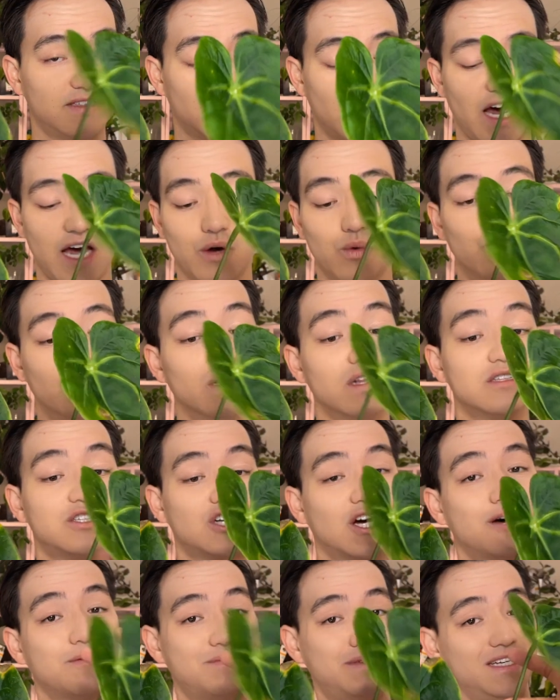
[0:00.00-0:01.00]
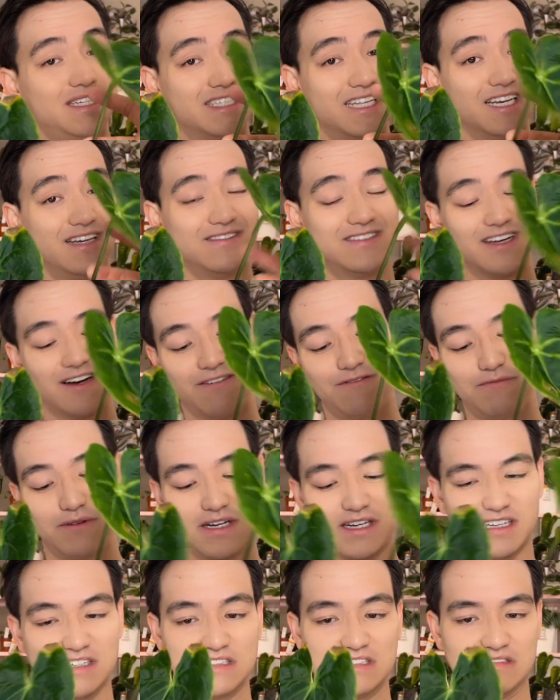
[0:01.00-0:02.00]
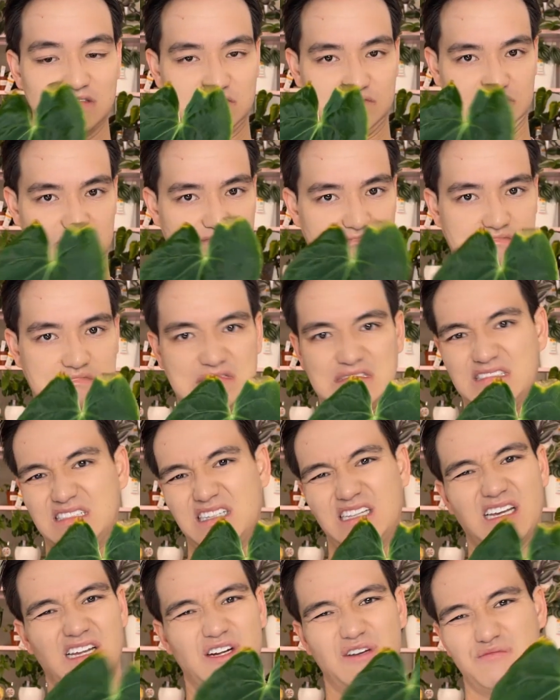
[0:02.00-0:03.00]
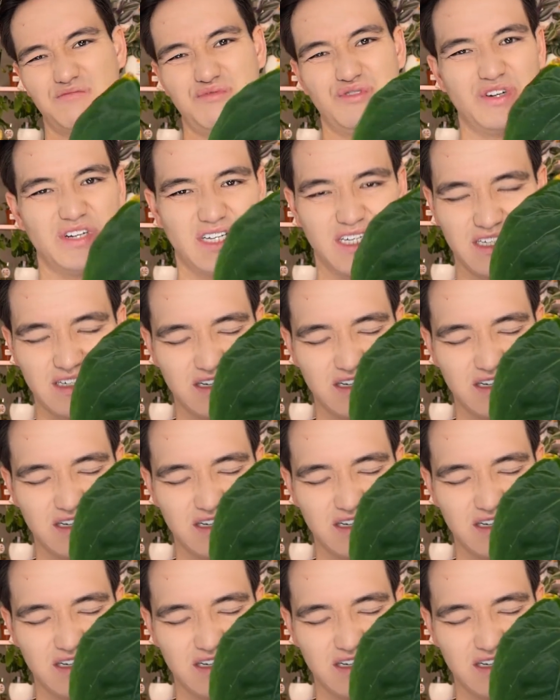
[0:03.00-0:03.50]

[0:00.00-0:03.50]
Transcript: I will chop these leaves off because they're not pretty.